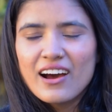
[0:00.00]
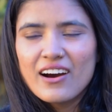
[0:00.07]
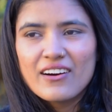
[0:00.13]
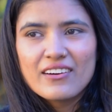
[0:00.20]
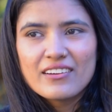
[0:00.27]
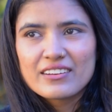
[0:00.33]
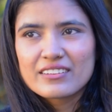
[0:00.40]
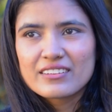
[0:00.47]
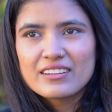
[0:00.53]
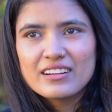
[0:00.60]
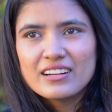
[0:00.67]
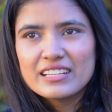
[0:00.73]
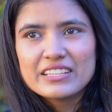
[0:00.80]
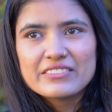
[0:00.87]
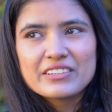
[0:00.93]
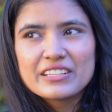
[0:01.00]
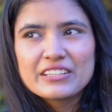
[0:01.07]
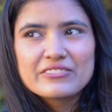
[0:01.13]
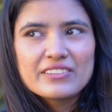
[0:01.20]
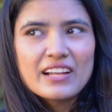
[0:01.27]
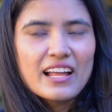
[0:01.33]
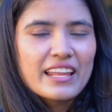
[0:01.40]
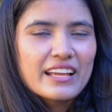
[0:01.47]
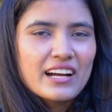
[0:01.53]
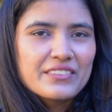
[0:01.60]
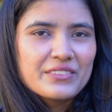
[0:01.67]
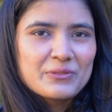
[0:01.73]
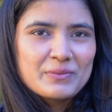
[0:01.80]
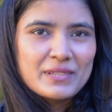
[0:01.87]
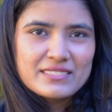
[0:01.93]
or even if like
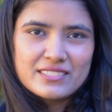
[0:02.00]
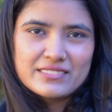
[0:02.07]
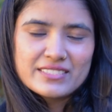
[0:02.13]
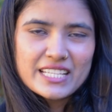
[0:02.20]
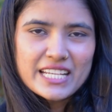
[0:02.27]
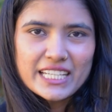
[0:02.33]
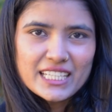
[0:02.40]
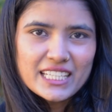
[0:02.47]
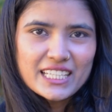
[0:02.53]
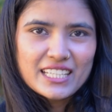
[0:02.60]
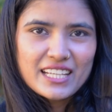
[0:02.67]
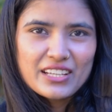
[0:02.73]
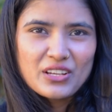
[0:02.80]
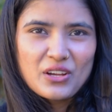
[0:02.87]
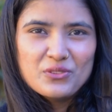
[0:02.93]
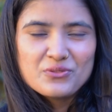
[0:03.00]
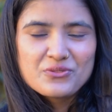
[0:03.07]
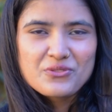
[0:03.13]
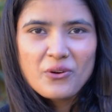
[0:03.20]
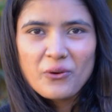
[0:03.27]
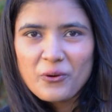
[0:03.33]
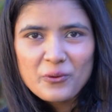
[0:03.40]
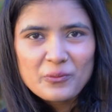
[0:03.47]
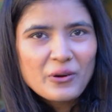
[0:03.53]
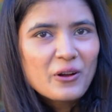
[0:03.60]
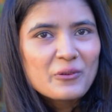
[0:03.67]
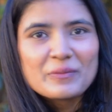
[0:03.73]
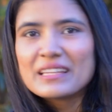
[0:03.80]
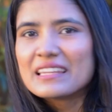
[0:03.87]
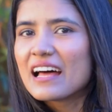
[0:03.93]
other places in Italy, like Rome
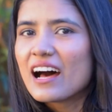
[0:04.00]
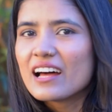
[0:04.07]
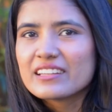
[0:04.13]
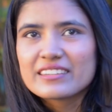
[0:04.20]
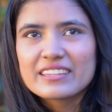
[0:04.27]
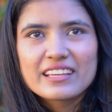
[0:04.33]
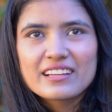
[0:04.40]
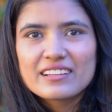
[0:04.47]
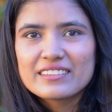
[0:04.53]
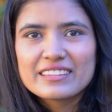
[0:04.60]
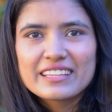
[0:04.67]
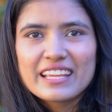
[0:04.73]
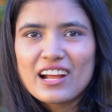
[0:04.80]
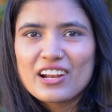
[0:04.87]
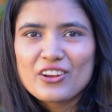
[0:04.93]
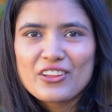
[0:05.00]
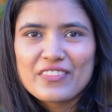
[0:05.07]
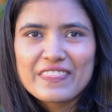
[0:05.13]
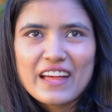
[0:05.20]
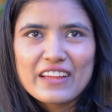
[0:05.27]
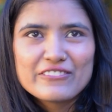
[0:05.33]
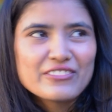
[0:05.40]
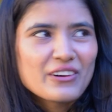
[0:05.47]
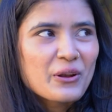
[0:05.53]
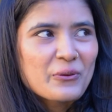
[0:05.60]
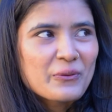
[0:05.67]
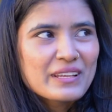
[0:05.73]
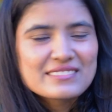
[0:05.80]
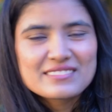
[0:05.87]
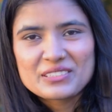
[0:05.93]
or Milan, they are not that far
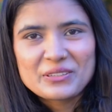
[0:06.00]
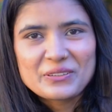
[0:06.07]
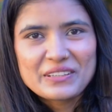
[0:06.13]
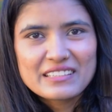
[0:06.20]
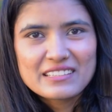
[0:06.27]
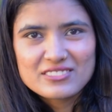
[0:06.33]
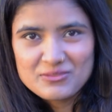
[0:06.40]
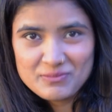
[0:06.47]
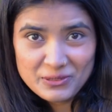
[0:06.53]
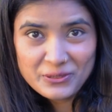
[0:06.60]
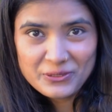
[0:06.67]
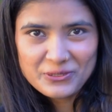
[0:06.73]
away, so you can explore